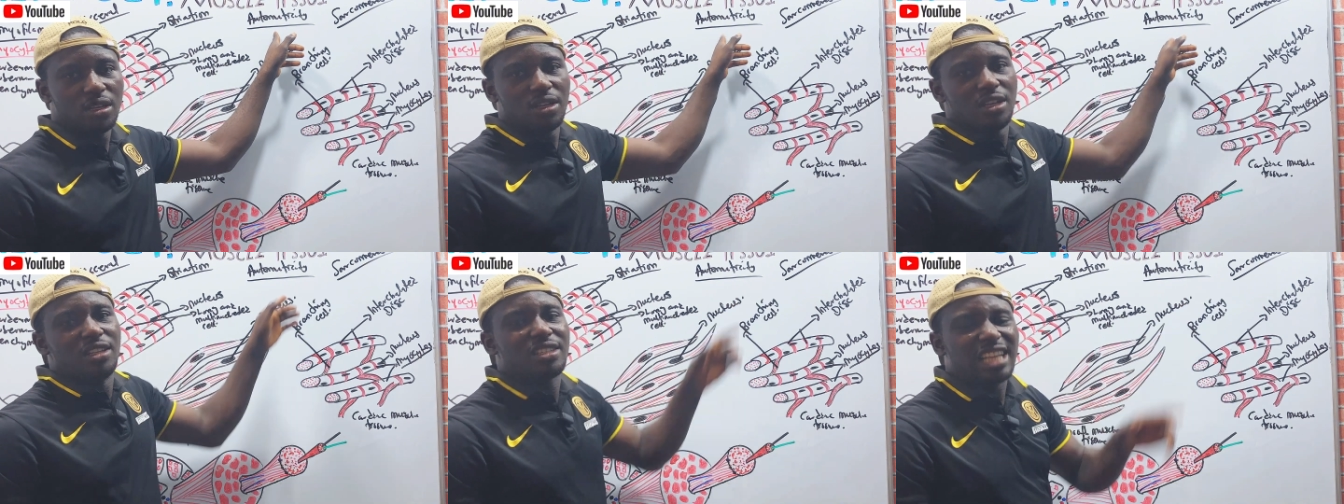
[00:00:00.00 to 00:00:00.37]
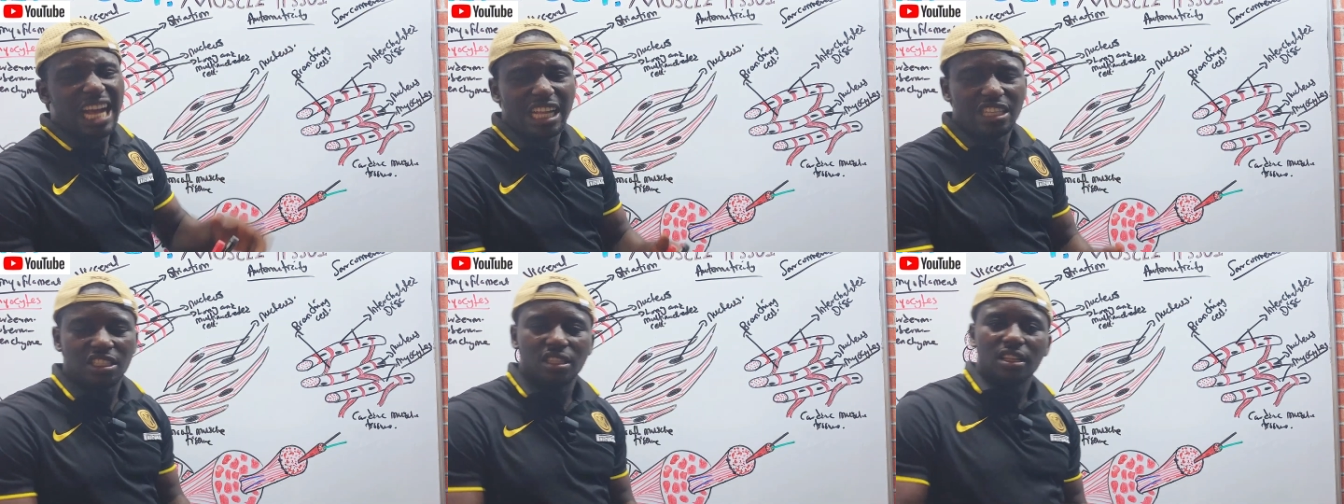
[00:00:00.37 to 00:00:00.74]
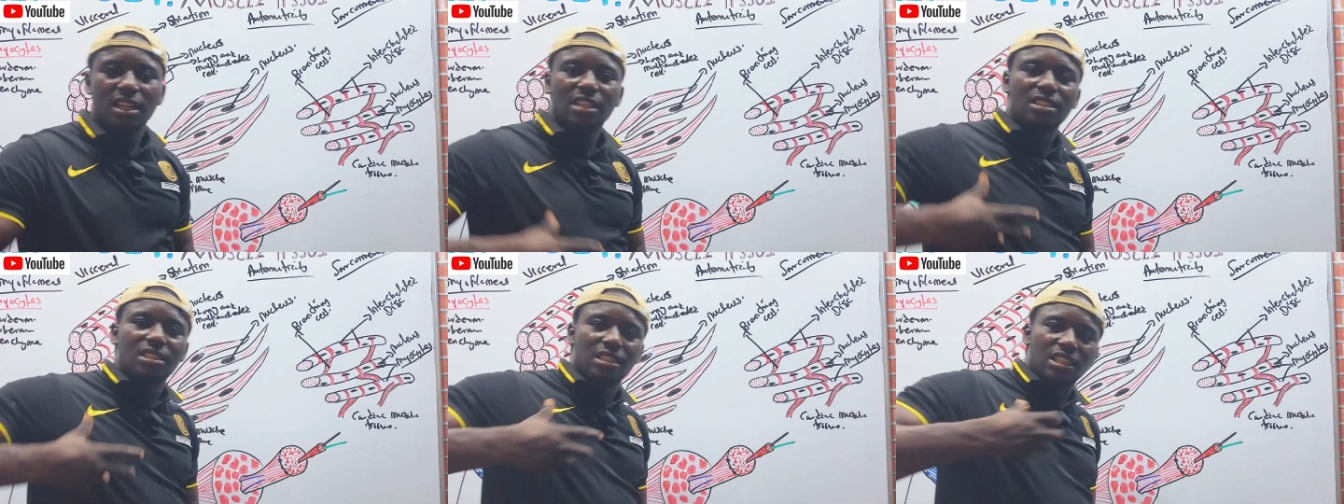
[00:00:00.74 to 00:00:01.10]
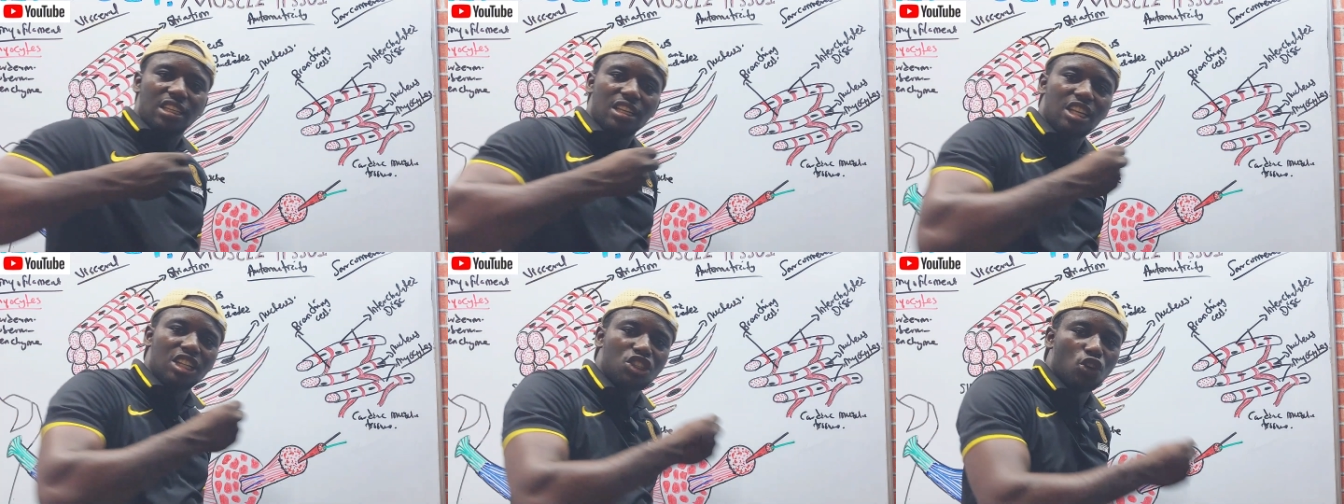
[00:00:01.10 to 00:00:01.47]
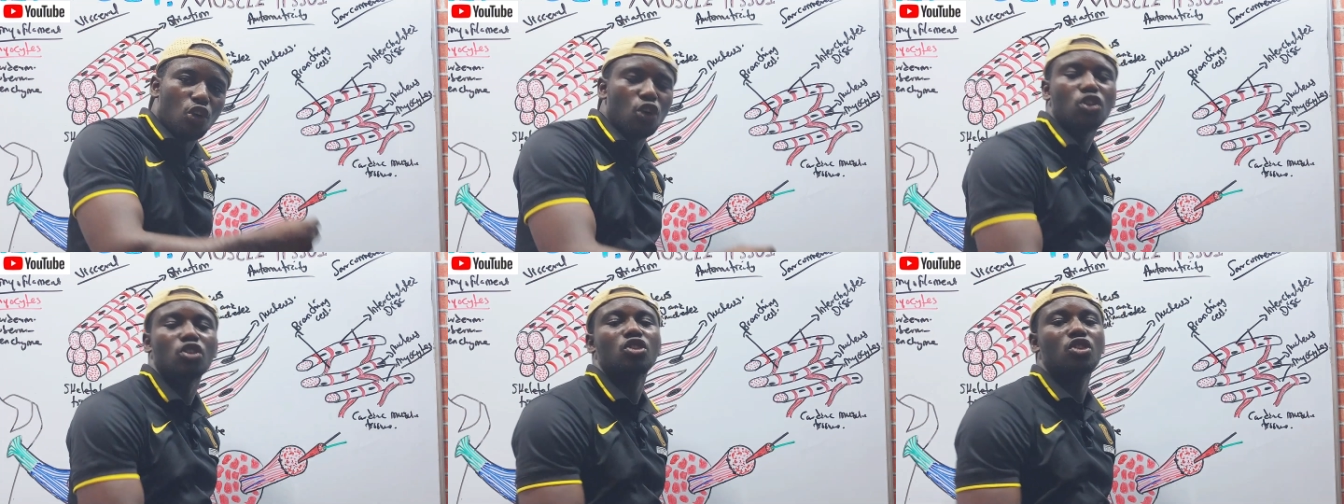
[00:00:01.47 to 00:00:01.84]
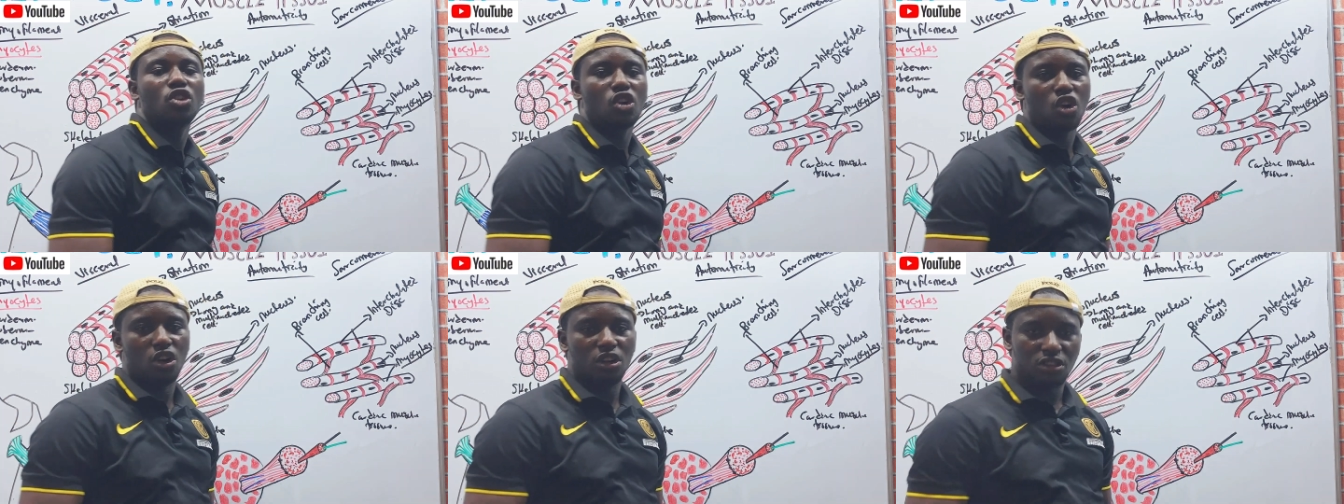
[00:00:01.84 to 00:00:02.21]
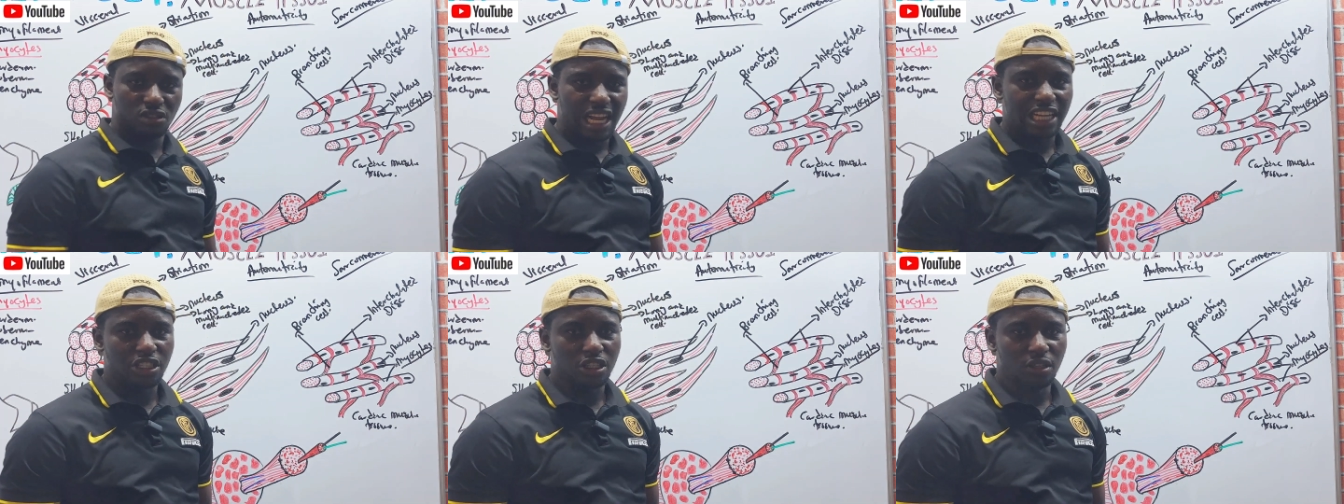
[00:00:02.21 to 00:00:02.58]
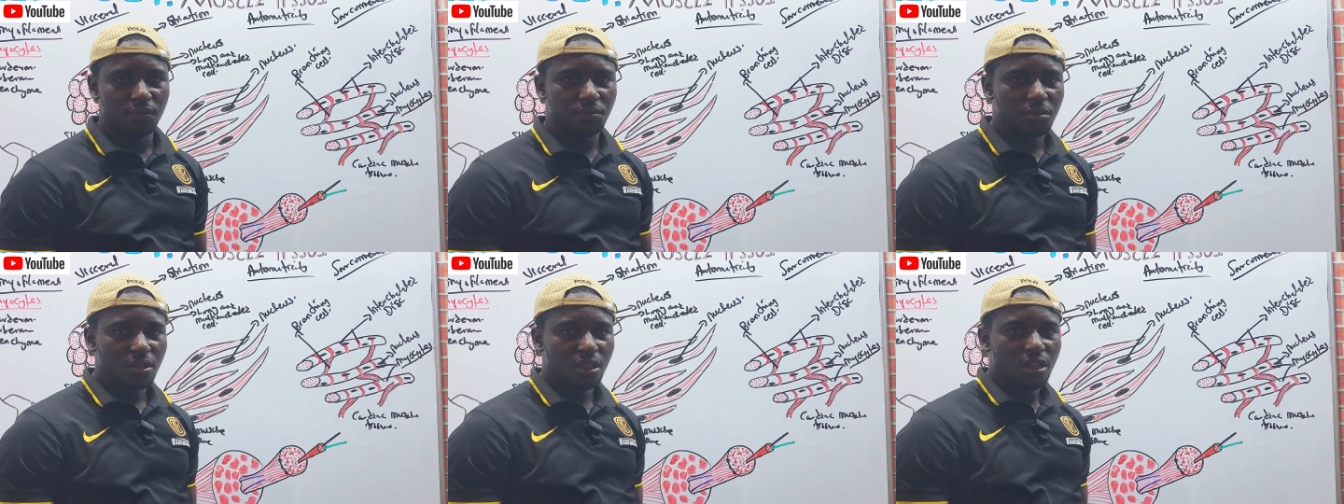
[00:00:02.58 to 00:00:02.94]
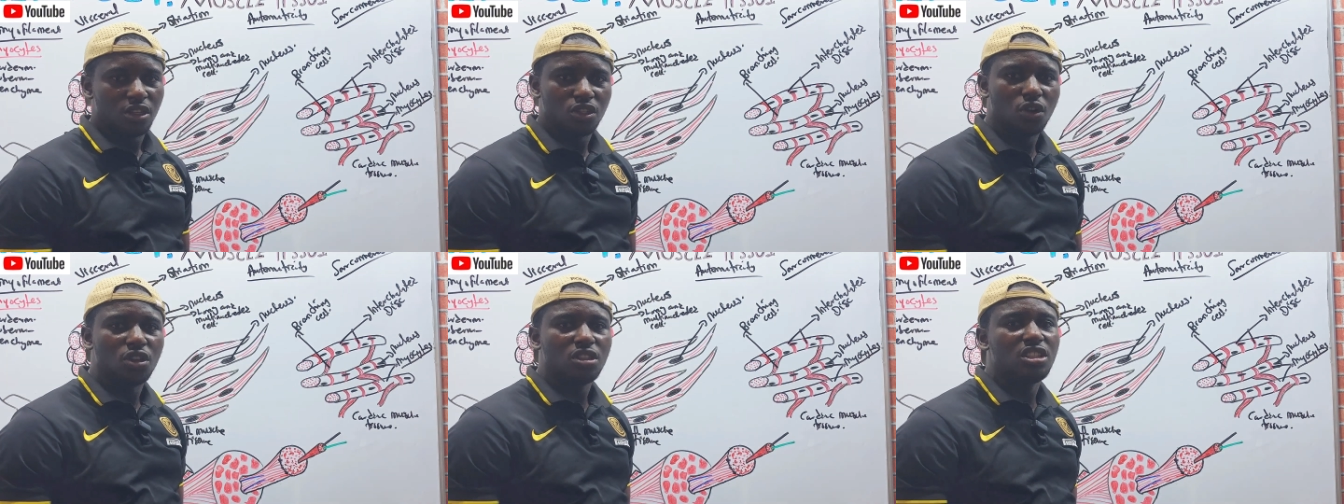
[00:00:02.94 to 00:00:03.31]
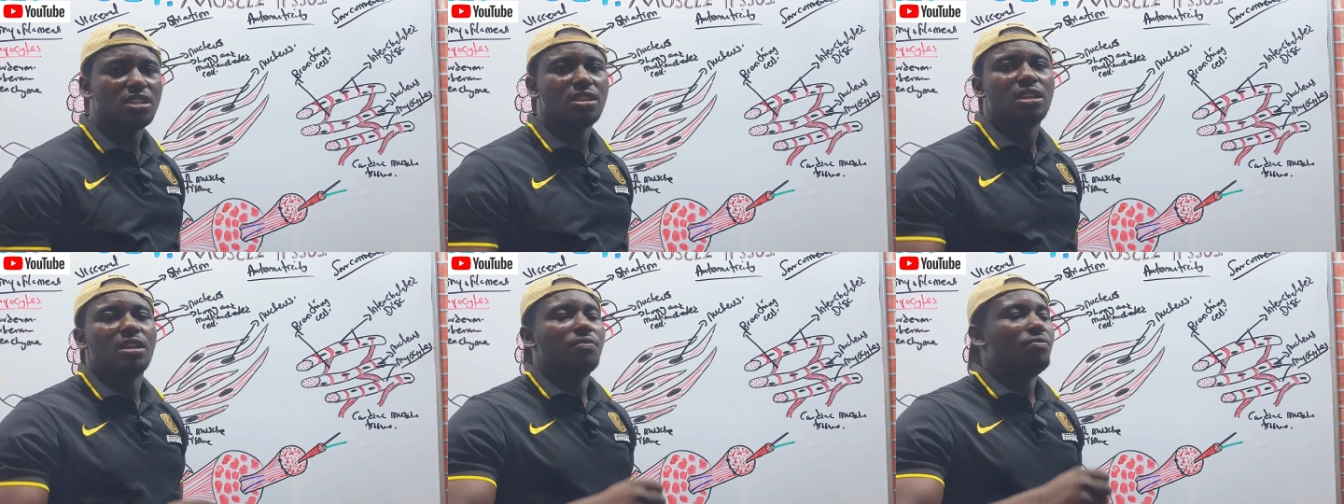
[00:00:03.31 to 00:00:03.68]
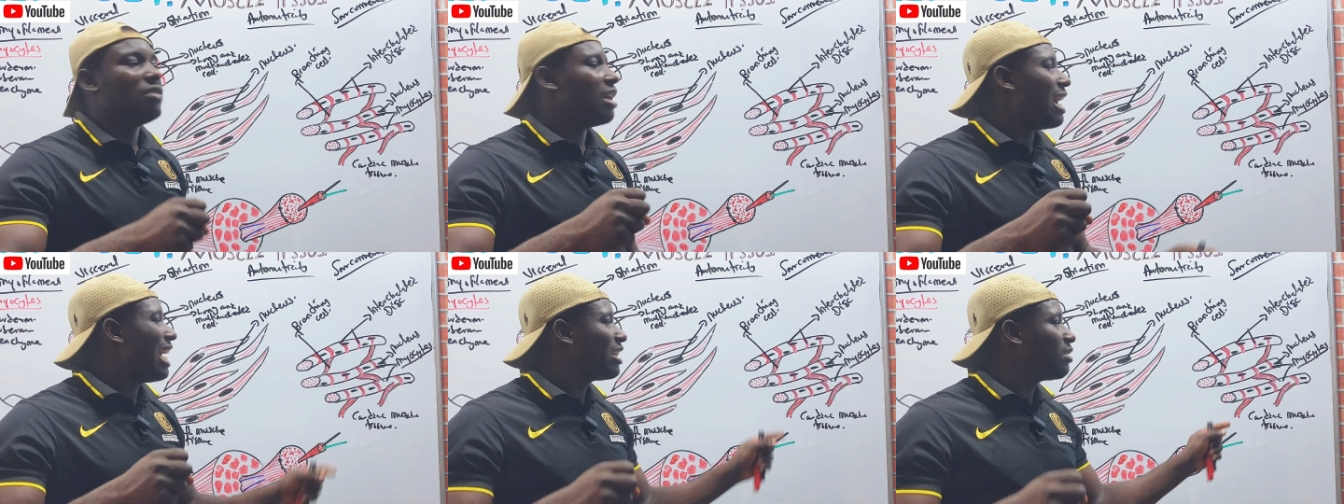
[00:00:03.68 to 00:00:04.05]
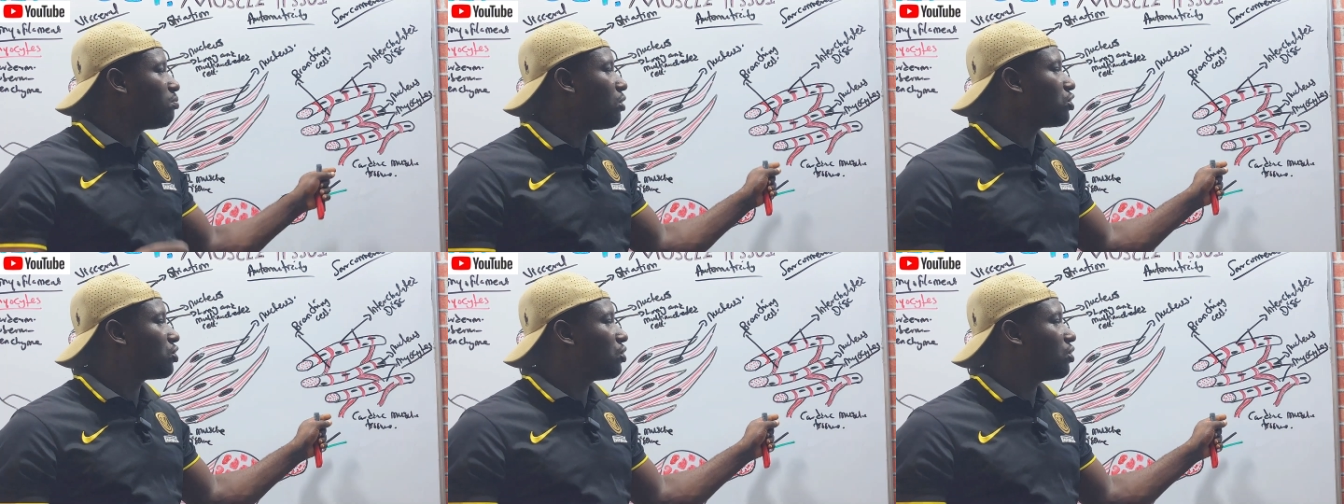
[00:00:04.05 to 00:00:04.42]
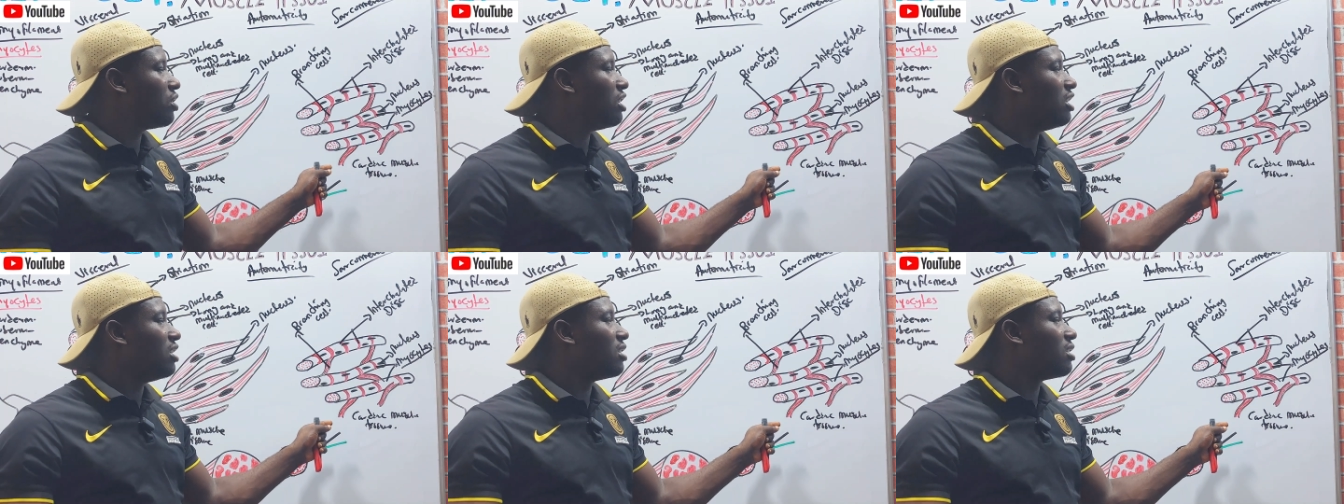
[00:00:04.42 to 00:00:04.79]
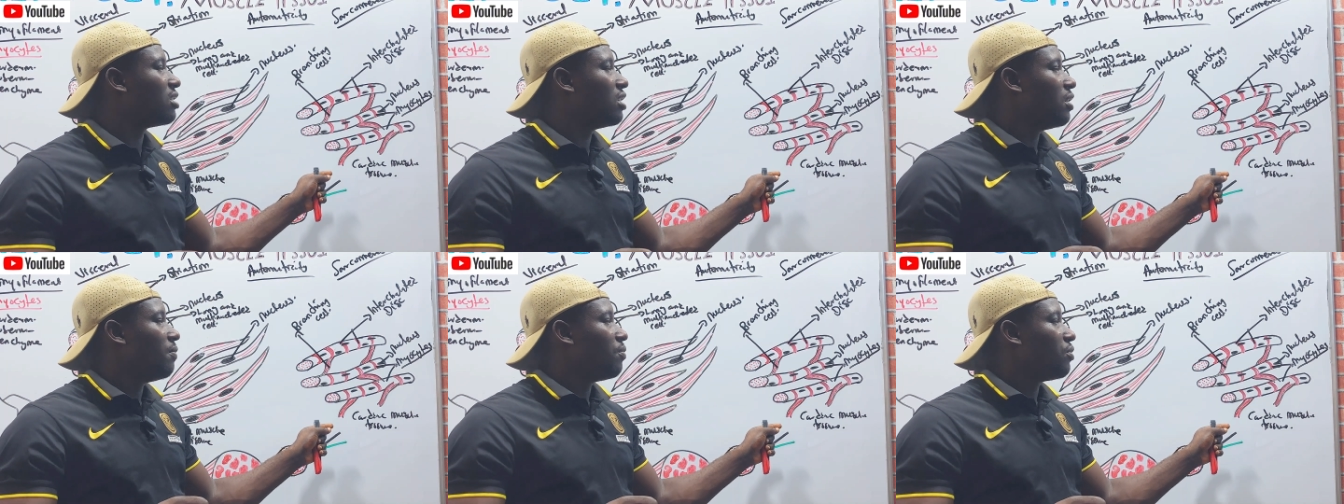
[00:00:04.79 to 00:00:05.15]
It can generate its own contraction. So the heart muscle is